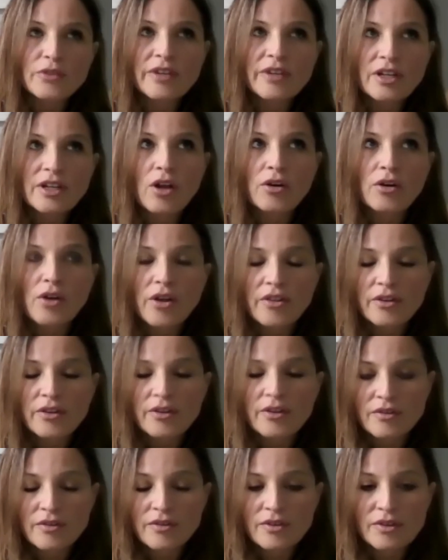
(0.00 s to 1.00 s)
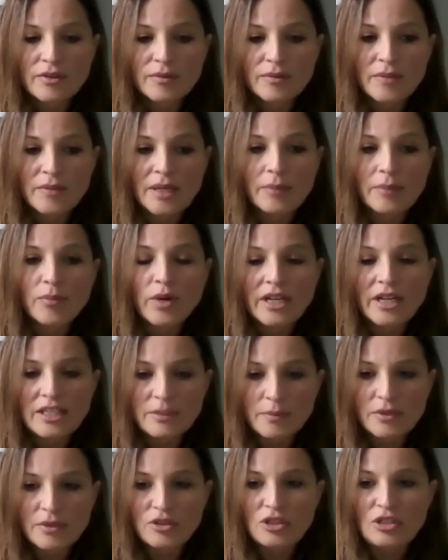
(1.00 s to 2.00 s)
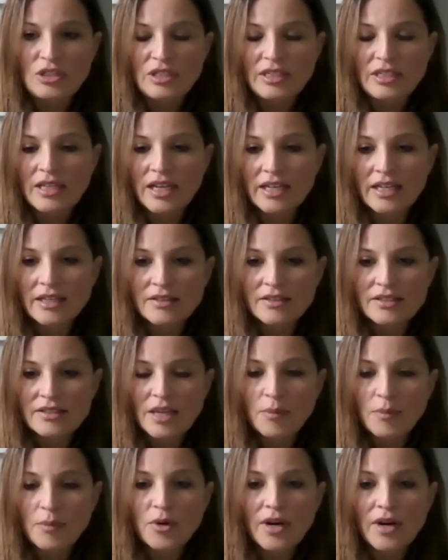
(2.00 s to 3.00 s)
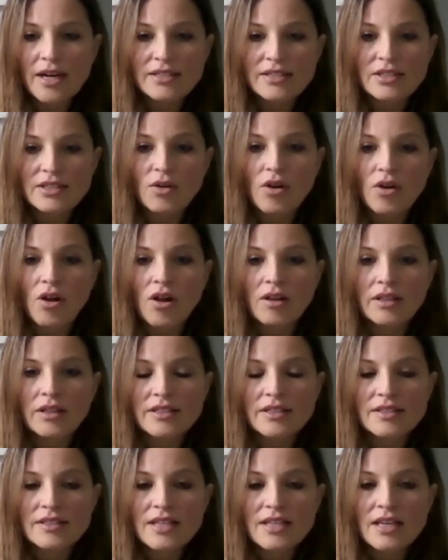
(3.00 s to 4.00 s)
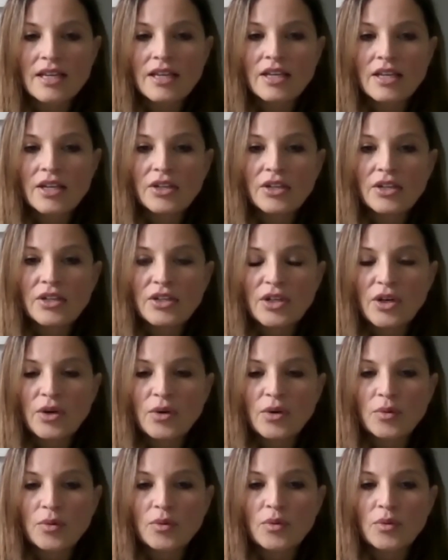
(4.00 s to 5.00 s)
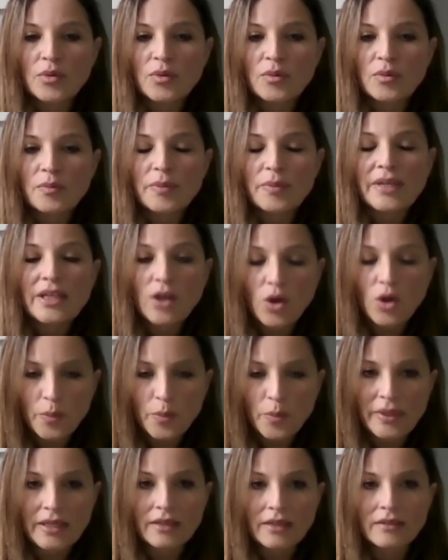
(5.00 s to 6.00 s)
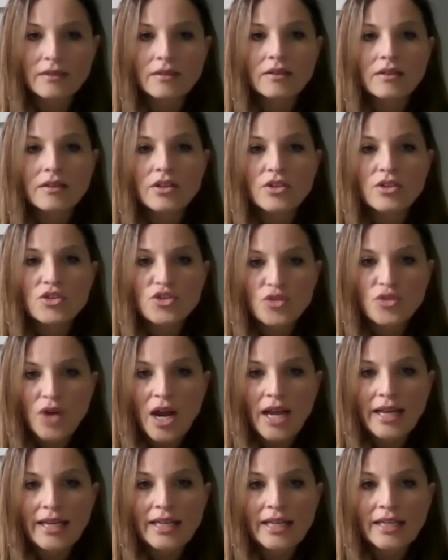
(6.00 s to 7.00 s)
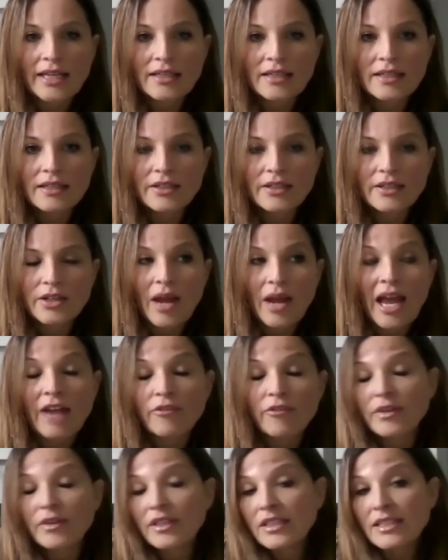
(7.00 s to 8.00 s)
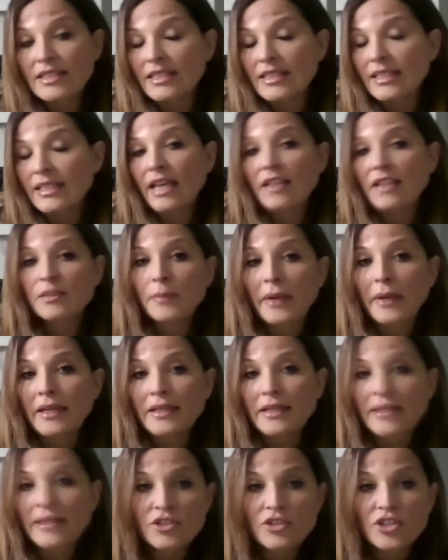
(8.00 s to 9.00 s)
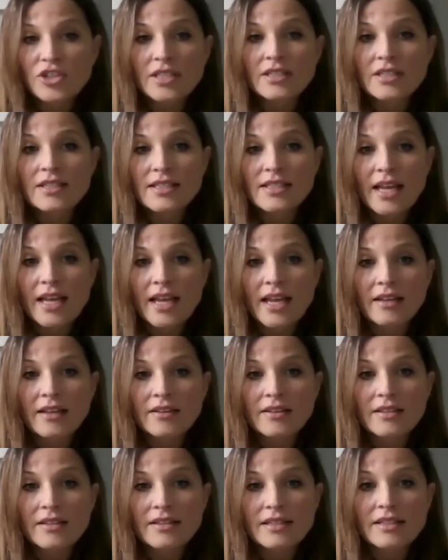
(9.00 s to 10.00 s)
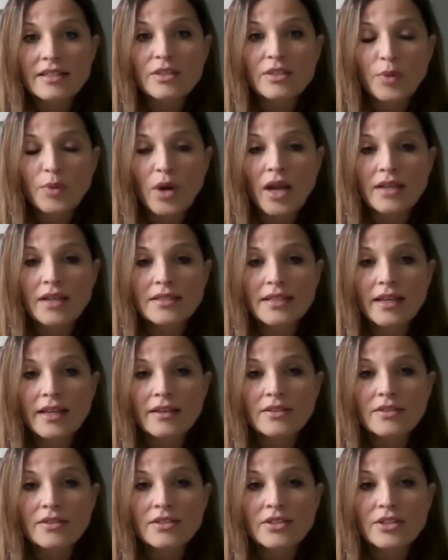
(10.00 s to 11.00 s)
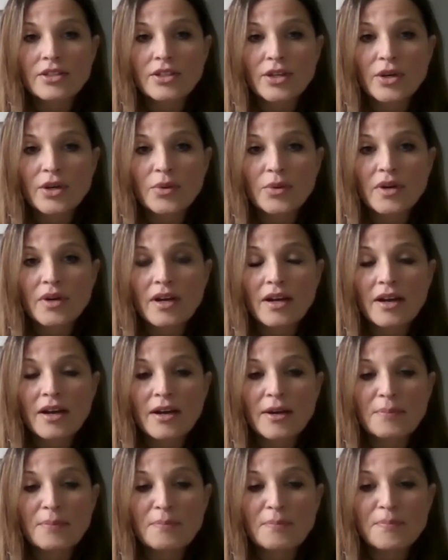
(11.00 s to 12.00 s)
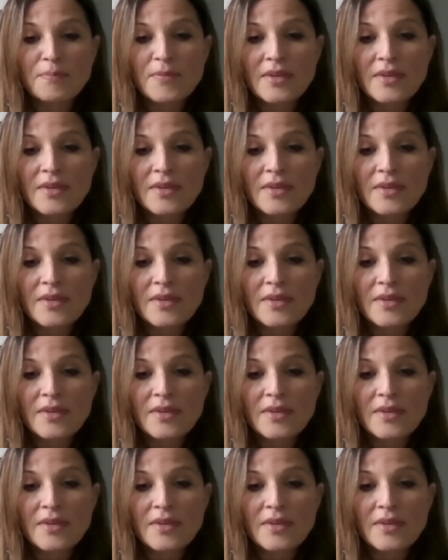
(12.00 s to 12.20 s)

hit on all the, the main points, but just to kind of summarize it all is, you know, be open, try it you know have realistic expectations that this is a process you know um,